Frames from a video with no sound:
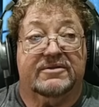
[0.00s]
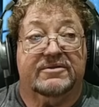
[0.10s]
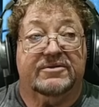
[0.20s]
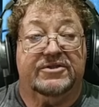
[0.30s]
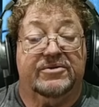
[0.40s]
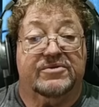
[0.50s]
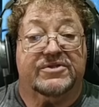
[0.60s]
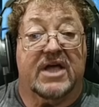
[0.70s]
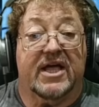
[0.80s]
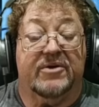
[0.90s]
to
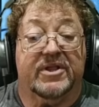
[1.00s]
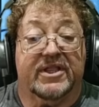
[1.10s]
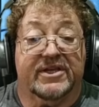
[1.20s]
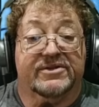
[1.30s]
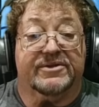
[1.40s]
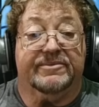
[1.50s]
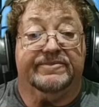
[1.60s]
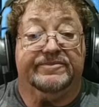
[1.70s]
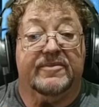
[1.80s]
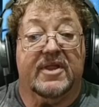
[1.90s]
sign a release
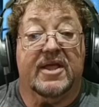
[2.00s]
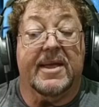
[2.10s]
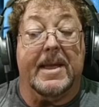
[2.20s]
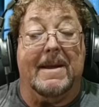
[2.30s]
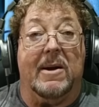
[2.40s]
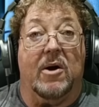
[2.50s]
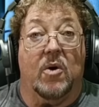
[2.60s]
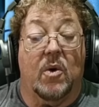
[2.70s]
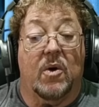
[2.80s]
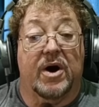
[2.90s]

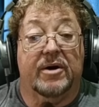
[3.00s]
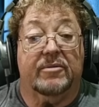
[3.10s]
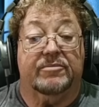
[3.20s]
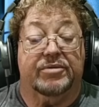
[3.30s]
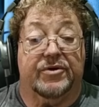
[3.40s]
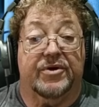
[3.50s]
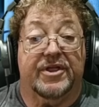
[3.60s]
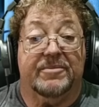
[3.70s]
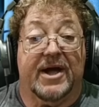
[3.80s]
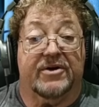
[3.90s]
or blur
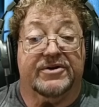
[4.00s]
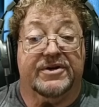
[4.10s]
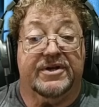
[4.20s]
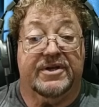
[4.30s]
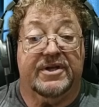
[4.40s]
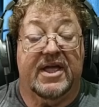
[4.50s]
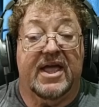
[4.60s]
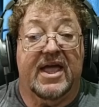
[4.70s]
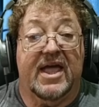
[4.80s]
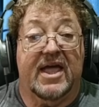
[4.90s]
them out,
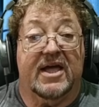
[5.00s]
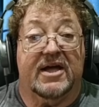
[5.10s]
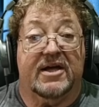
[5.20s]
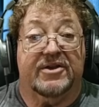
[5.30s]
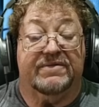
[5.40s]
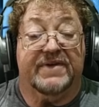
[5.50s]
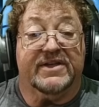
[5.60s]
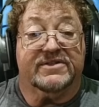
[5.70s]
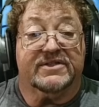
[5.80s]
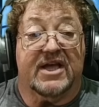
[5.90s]
their
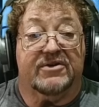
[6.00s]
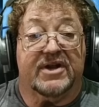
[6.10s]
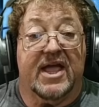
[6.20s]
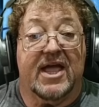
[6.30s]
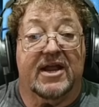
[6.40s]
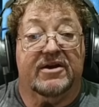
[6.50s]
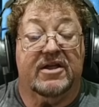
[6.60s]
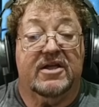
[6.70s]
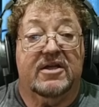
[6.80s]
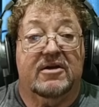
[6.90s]
faces out, and
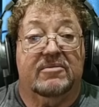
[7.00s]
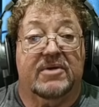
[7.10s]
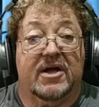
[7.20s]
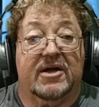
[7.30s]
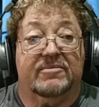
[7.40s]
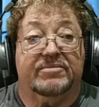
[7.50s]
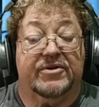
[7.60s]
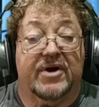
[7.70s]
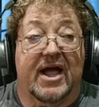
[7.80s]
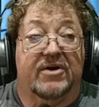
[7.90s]

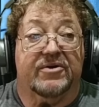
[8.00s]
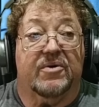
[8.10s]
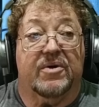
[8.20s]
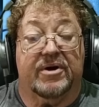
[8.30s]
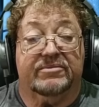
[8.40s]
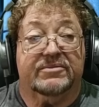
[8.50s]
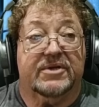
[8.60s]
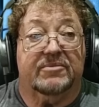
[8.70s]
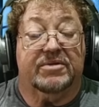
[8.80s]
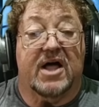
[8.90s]
blur out or
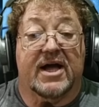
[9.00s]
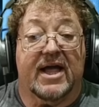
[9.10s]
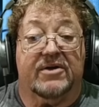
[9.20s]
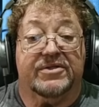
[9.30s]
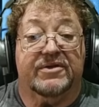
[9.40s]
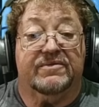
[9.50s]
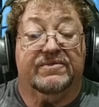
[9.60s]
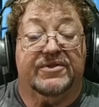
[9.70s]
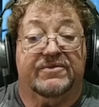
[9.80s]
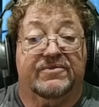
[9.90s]
block out the
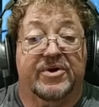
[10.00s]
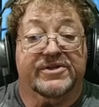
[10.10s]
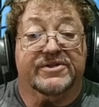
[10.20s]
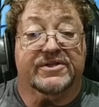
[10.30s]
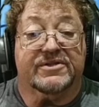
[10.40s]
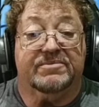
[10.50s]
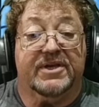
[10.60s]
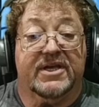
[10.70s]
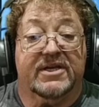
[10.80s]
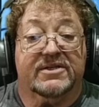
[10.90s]
voices
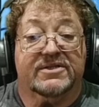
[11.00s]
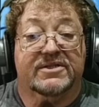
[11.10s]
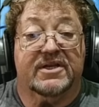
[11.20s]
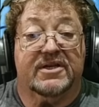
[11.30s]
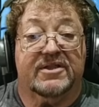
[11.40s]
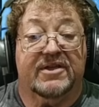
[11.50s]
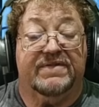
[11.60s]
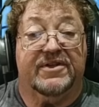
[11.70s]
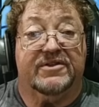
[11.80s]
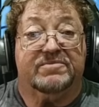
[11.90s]
because they
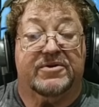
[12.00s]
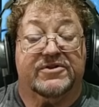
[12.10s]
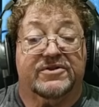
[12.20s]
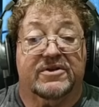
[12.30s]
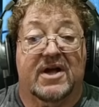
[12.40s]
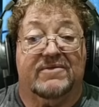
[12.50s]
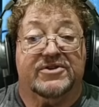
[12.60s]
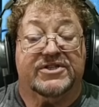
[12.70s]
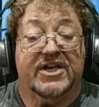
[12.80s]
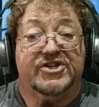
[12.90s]
feel it's a personal
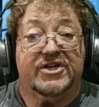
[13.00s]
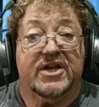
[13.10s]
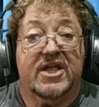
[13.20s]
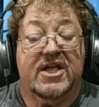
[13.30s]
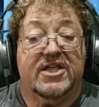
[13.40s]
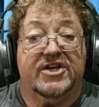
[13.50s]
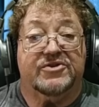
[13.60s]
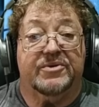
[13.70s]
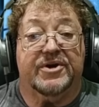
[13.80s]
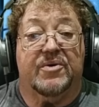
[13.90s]
conversation that
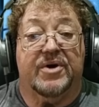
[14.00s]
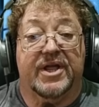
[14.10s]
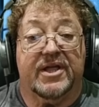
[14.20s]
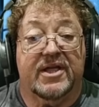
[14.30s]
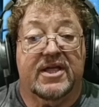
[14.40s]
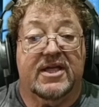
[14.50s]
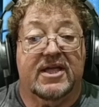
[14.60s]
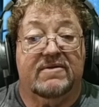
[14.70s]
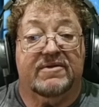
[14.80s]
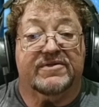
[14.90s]
you're recording.
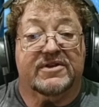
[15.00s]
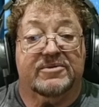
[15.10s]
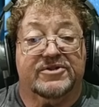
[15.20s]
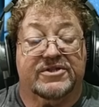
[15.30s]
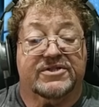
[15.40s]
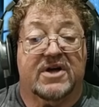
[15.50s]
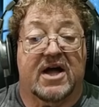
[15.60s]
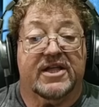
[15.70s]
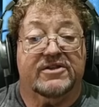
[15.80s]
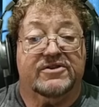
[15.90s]
Even if someone's just
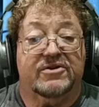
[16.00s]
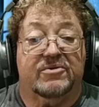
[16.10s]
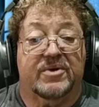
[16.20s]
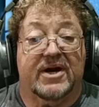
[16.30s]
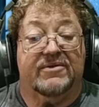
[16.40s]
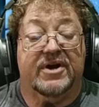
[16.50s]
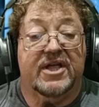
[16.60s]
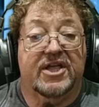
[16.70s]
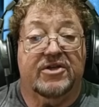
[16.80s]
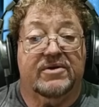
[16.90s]
talking to you or whatever,
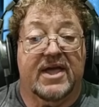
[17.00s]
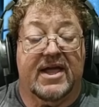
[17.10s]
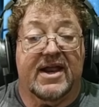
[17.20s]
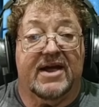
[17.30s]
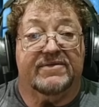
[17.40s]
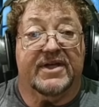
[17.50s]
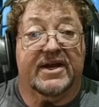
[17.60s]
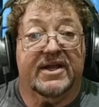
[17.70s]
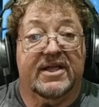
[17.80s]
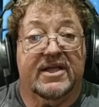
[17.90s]
you can't have that.
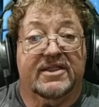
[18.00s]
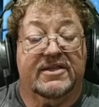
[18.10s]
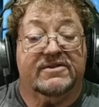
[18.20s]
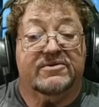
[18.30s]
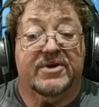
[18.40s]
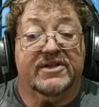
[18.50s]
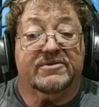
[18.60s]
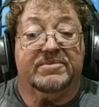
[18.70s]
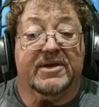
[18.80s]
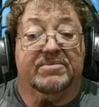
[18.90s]
This creates a
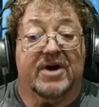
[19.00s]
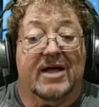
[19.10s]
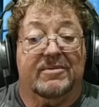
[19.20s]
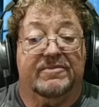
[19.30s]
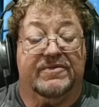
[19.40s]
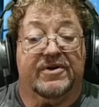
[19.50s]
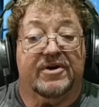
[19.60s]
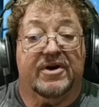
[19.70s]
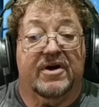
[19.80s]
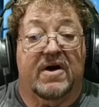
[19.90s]
big problem for
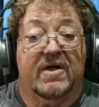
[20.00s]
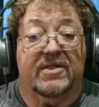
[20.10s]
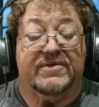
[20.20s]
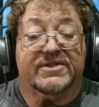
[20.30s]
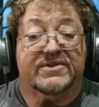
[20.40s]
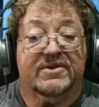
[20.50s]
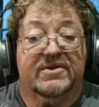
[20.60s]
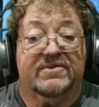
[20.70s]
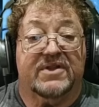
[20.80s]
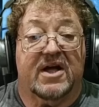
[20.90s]
all of us
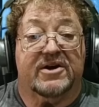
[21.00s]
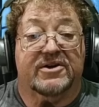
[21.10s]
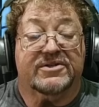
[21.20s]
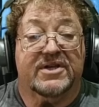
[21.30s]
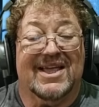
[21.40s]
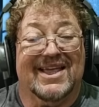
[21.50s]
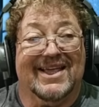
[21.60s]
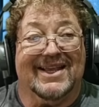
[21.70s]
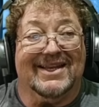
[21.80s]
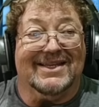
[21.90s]
vloggers.
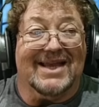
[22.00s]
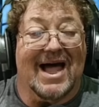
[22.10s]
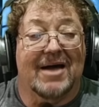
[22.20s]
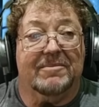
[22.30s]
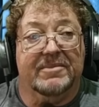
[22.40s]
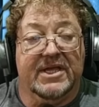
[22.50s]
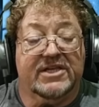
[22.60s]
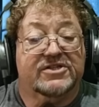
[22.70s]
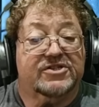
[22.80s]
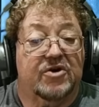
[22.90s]
Not me
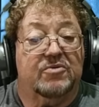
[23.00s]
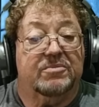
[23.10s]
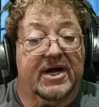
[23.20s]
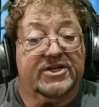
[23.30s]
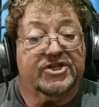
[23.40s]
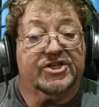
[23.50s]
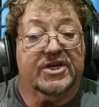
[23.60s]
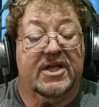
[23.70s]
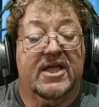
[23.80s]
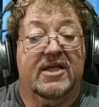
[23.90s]
so much
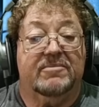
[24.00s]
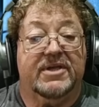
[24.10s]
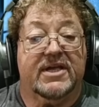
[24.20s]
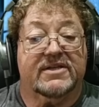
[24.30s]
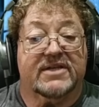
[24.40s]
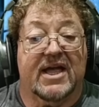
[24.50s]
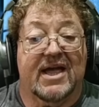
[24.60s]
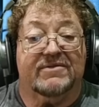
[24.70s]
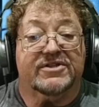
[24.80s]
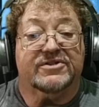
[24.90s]
because I
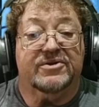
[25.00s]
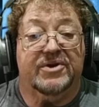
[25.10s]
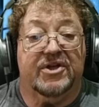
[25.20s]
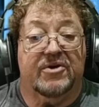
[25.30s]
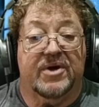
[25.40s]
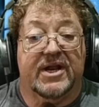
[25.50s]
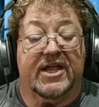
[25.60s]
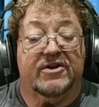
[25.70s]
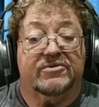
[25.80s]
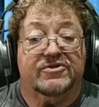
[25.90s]
have a studio and I
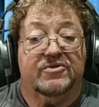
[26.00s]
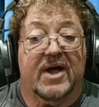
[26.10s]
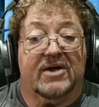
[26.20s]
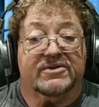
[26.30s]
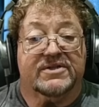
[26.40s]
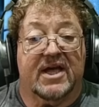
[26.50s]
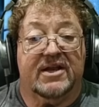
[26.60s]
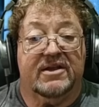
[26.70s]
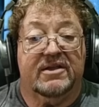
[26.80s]
don't do outside